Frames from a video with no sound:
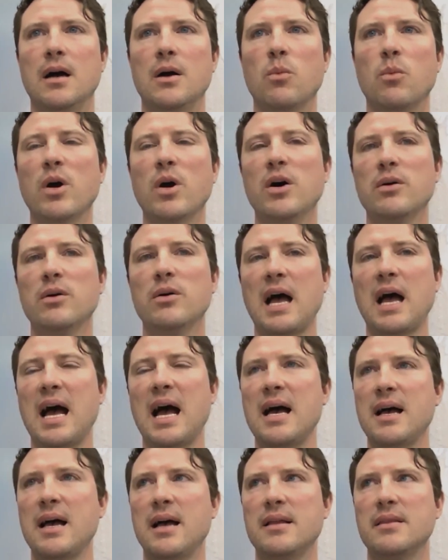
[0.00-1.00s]
Well,
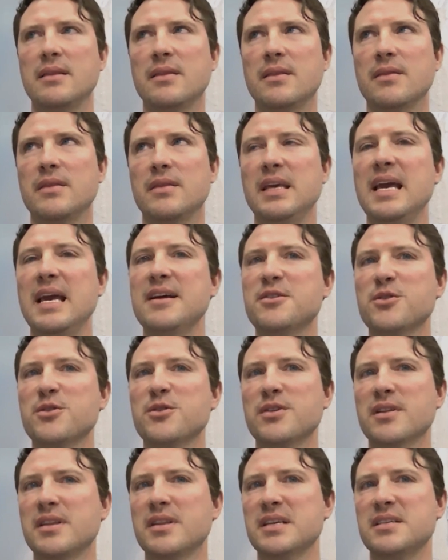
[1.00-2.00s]
the answer
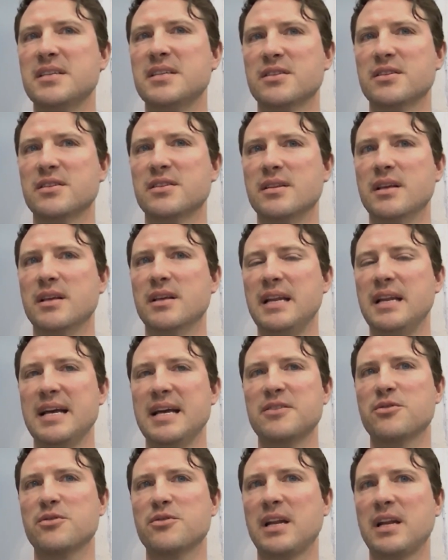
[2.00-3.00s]
to this is an
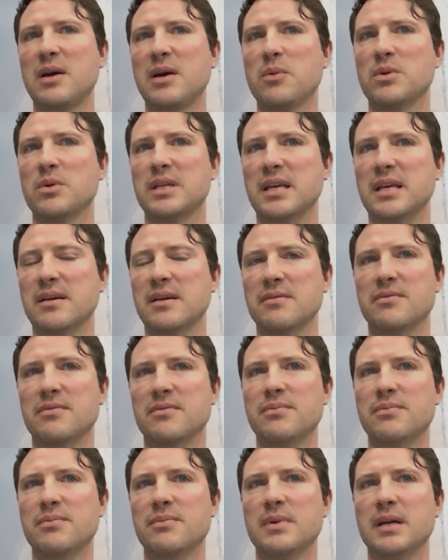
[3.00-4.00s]
answer that I would
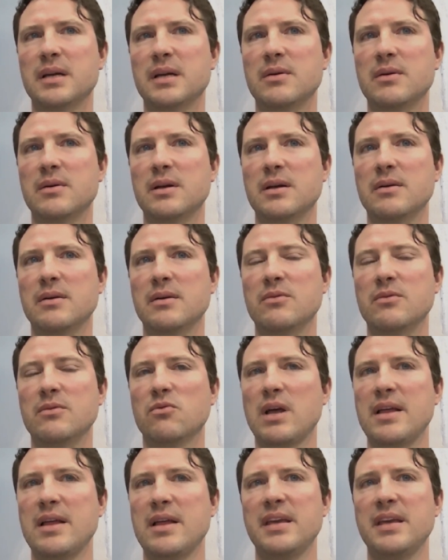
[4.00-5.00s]
give.
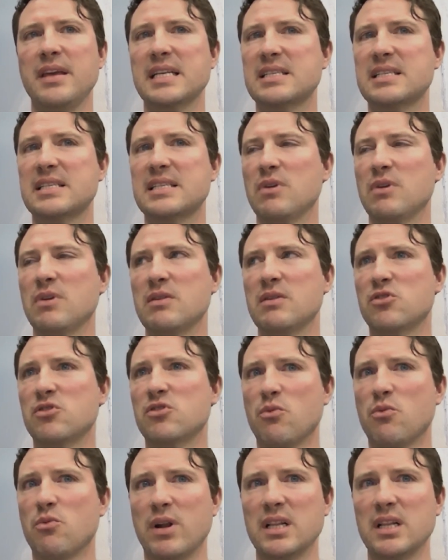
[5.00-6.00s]
I think it's
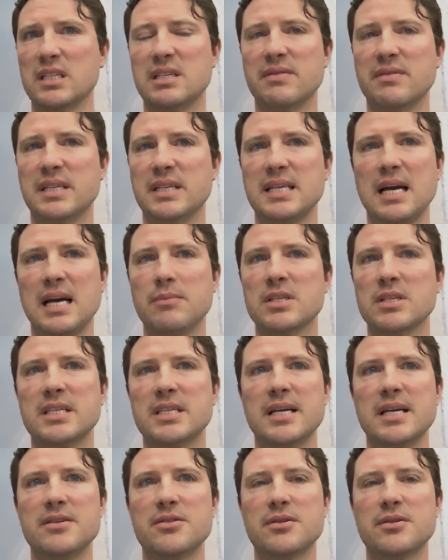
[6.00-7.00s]
a relatively timeless
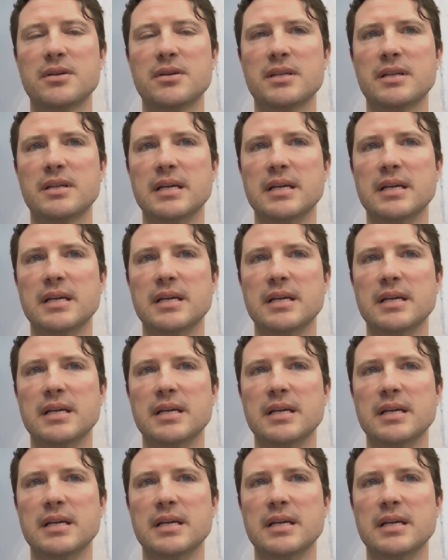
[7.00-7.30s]
answer.